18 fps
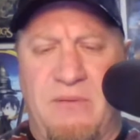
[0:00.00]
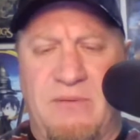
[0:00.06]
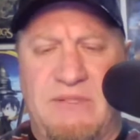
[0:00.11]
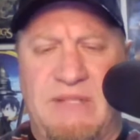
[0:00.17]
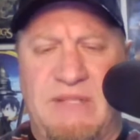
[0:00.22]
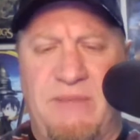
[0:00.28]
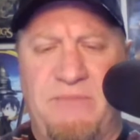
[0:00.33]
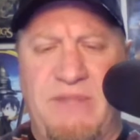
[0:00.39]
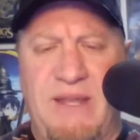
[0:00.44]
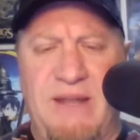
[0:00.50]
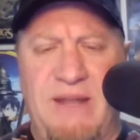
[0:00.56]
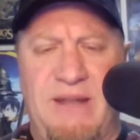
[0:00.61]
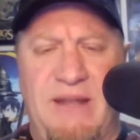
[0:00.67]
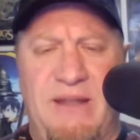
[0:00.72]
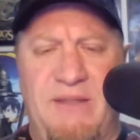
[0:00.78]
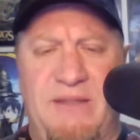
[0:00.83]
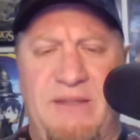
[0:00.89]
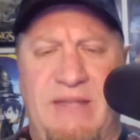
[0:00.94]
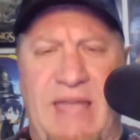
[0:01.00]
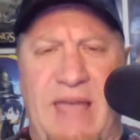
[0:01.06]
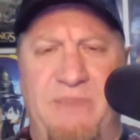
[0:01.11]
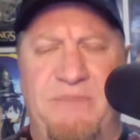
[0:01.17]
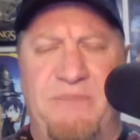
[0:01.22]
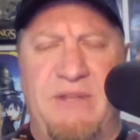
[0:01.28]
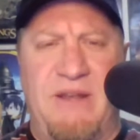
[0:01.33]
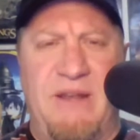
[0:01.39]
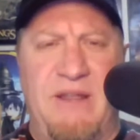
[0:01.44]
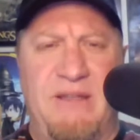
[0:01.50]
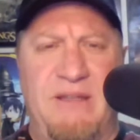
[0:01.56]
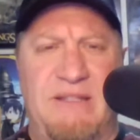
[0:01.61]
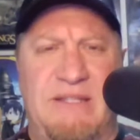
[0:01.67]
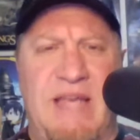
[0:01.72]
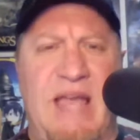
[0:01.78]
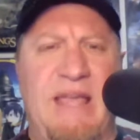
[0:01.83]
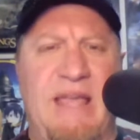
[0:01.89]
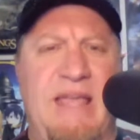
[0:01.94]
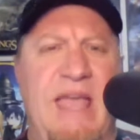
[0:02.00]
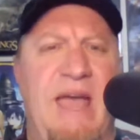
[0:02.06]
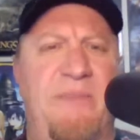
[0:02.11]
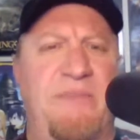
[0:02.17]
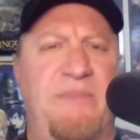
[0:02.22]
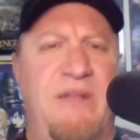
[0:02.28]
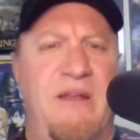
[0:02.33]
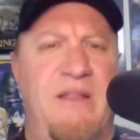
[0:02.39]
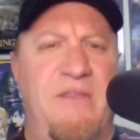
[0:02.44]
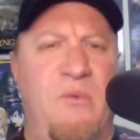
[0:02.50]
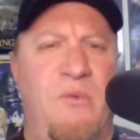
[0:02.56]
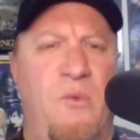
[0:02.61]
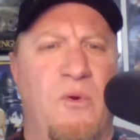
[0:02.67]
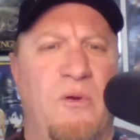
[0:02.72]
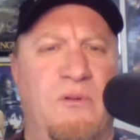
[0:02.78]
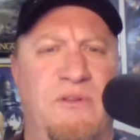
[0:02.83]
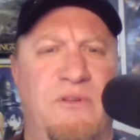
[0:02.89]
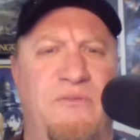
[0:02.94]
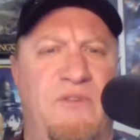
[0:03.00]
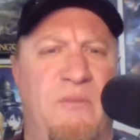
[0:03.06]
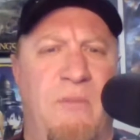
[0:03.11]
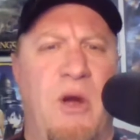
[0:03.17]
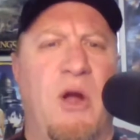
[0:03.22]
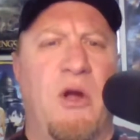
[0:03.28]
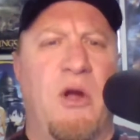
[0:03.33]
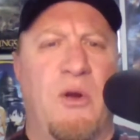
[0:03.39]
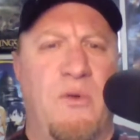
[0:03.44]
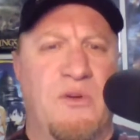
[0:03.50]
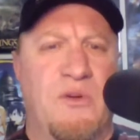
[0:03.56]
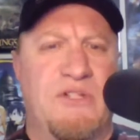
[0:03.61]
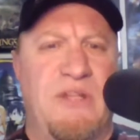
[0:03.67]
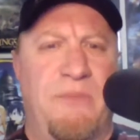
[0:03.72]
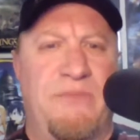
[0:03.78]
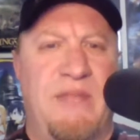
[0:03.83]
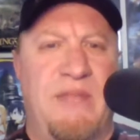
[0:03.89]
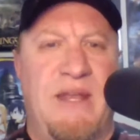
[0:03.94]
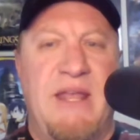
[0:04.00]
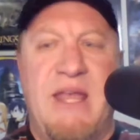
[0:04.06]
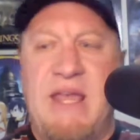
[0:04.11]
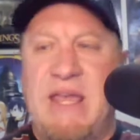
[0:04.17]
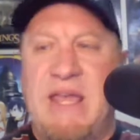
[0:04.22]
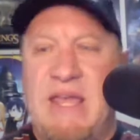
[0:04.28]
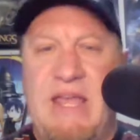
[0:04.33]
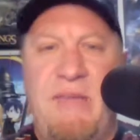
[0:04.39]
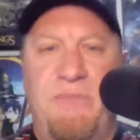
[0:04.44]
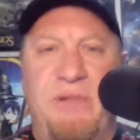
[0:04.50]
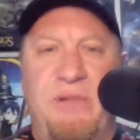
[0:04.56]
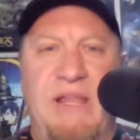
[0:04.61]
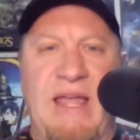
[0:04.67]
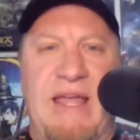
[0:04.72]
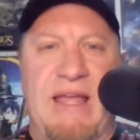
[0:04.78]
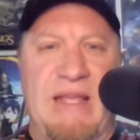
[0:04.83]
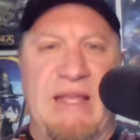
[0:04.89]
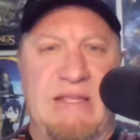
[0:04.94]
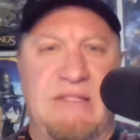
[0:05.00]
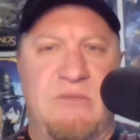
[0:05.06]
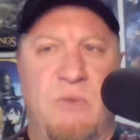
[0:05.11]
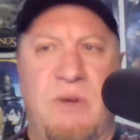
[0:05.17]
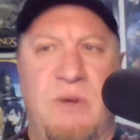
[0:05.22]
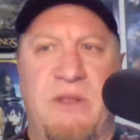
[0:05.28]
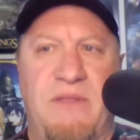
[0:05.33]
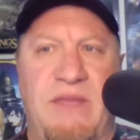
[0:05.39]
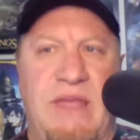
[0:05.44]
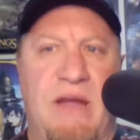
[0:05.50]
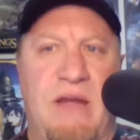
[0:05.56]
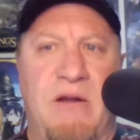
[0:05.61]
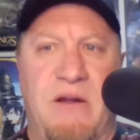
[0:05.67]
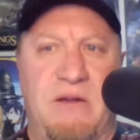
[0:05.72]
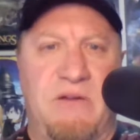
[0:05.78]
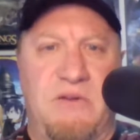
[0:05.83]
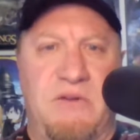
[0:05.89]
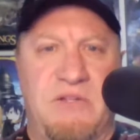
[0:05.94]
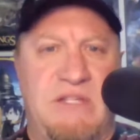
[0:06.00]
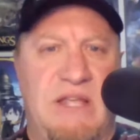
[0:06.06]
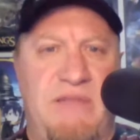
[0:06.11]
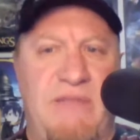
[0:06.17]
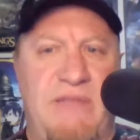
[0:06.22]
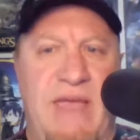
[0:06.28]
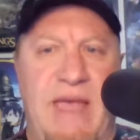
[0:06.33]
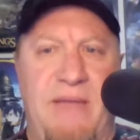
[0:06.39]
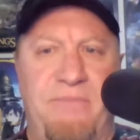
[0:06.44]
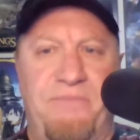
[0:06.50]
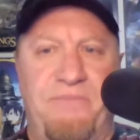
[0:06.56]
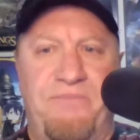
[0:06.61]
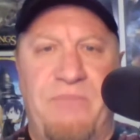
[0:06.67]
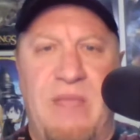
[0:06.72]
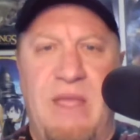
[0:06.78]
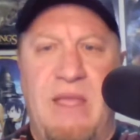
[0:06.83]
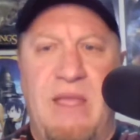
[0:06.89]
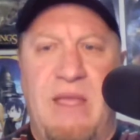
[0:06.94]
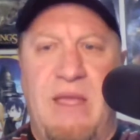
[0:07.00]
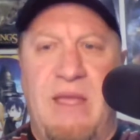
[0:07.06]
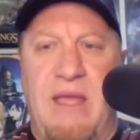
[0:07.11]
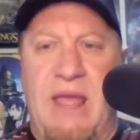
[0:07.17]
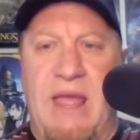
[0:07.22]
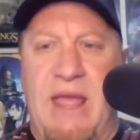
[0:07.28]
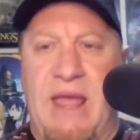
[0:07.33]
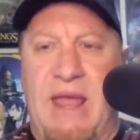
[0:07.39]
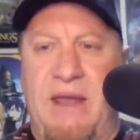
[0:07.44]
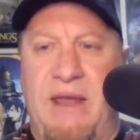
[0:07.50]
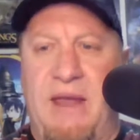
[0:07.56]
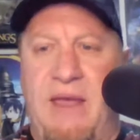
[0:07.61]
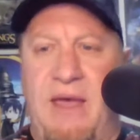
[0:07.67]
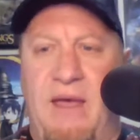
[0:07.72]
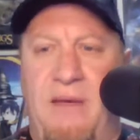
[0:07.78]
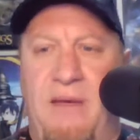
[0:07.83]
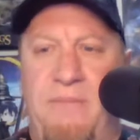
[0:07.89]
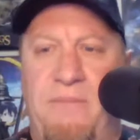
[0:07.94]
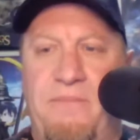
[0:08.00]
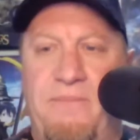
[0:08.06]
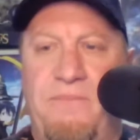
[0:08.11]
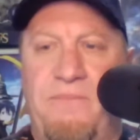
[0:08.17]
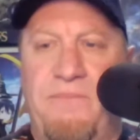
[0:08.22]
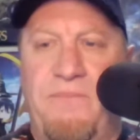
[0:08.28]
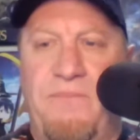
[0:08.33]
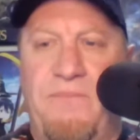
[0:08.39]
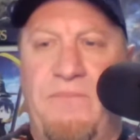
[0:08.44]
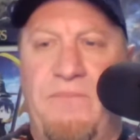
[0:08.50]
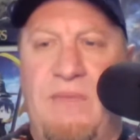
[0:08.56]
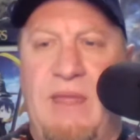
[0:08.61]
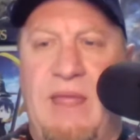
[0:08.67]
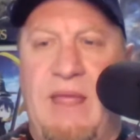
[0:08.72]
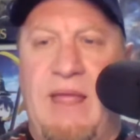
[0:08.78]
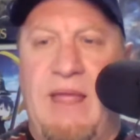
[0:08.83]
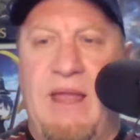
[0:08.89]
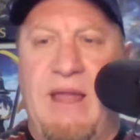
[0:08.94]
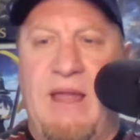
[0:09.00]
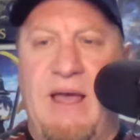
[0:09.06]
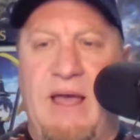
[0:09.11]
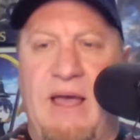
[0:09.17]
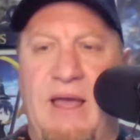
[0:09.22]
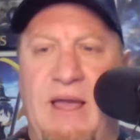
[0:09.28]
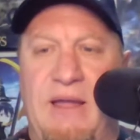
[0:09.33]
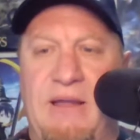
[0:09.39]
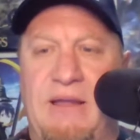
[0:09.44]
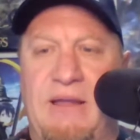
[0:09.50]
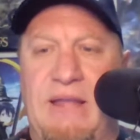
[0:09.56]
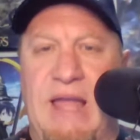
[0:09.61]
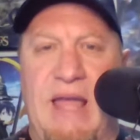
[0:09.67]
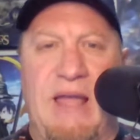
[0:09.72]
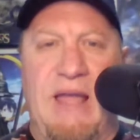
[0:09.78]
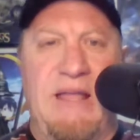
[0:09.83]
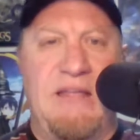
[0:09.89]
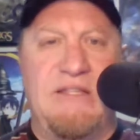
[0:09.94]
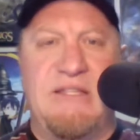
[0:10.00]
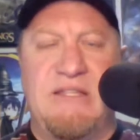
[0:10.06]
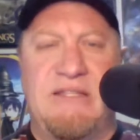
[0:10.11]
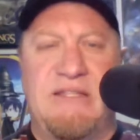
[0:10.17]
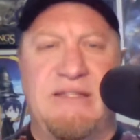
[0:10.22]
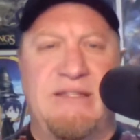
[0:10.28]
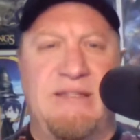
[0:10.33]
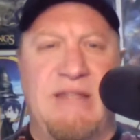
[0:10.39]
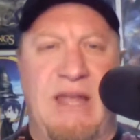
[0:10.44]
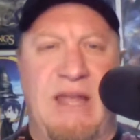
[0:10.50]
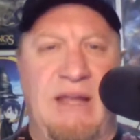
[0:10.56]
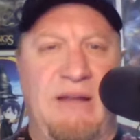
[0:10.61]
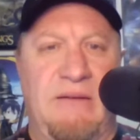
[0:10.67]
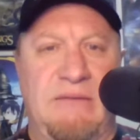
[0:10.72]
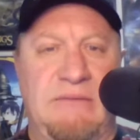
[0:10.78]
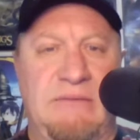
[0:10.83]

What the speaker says: something in Sky Captain in the World of Tomorrow or something. He plays one of the characters in that, and yeah, it just like